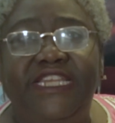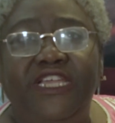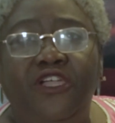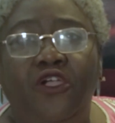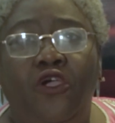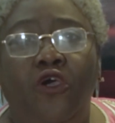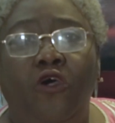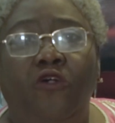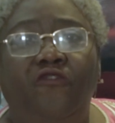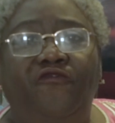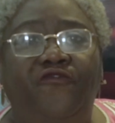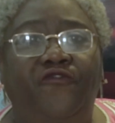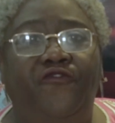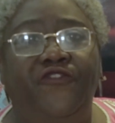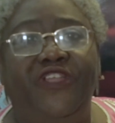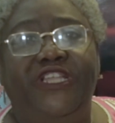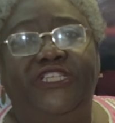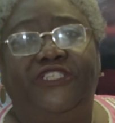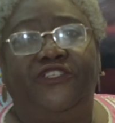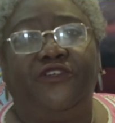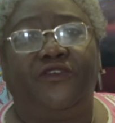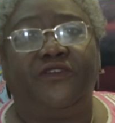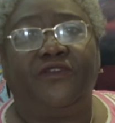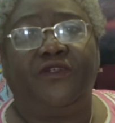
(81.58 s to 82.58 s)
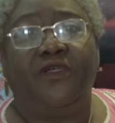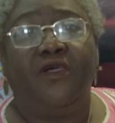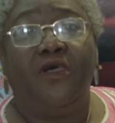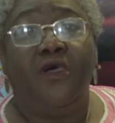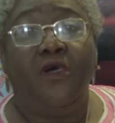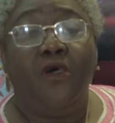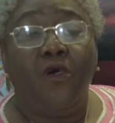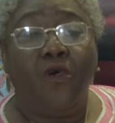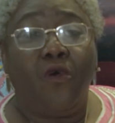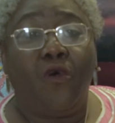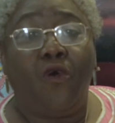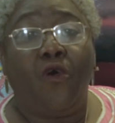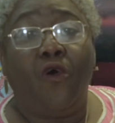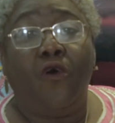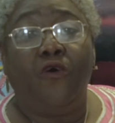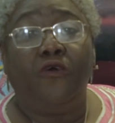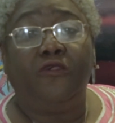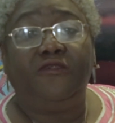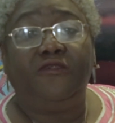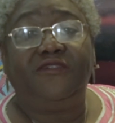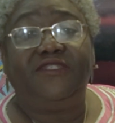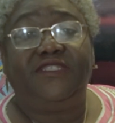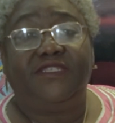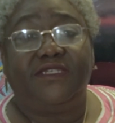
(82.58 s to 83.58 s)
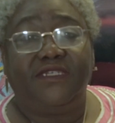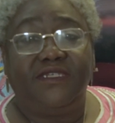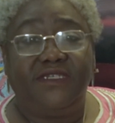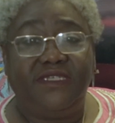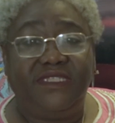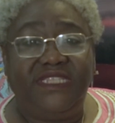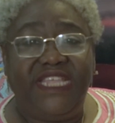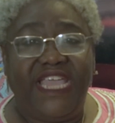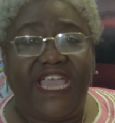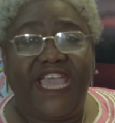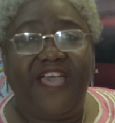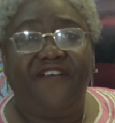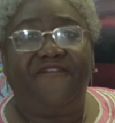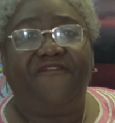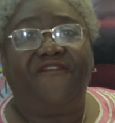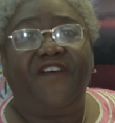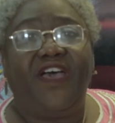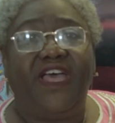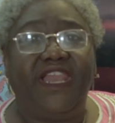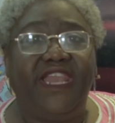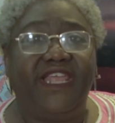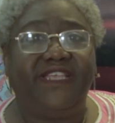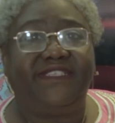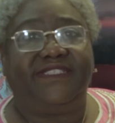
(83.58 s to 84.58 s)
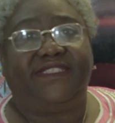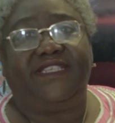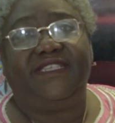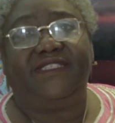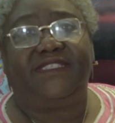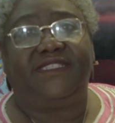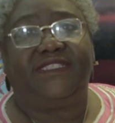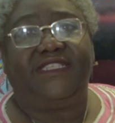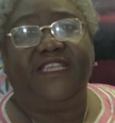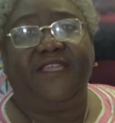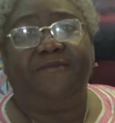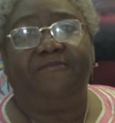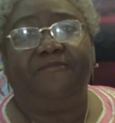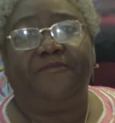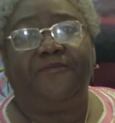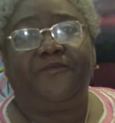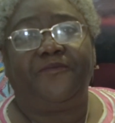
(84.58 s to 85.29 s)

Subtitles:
in the Gulf region called the Kafala system.